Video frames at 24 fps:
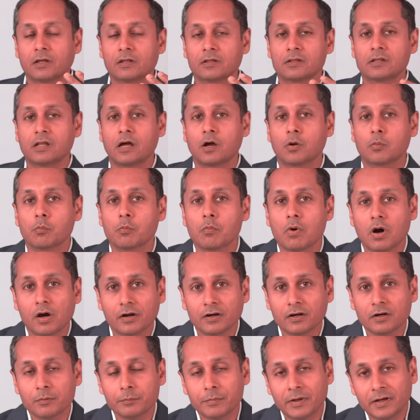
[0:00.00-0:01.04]
Now,
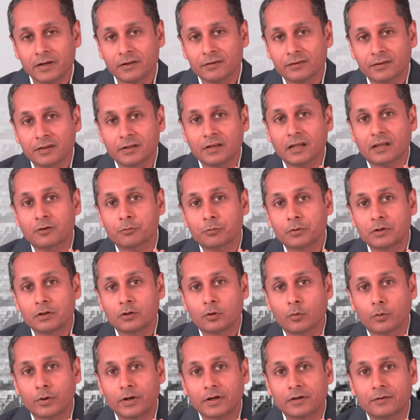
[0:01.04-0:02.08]
modern medicine as we
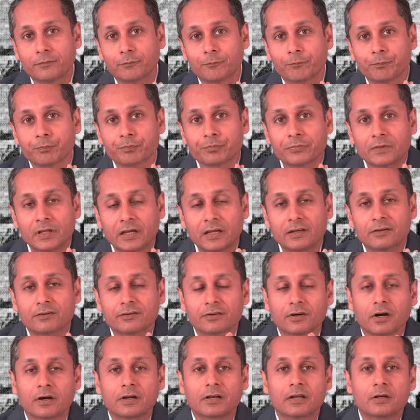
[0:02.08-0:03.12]
know it, it
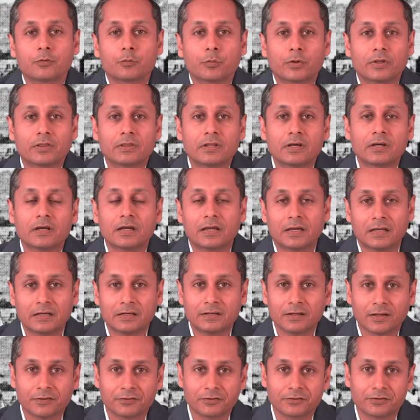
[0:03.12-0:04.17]
started with the
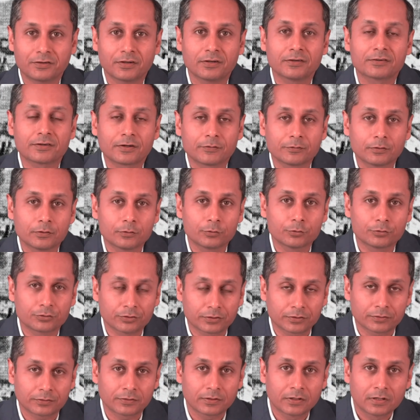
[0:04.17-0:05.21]
Industrial
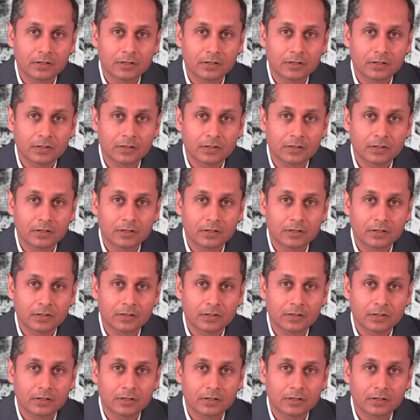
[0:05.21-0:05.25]
Revolution.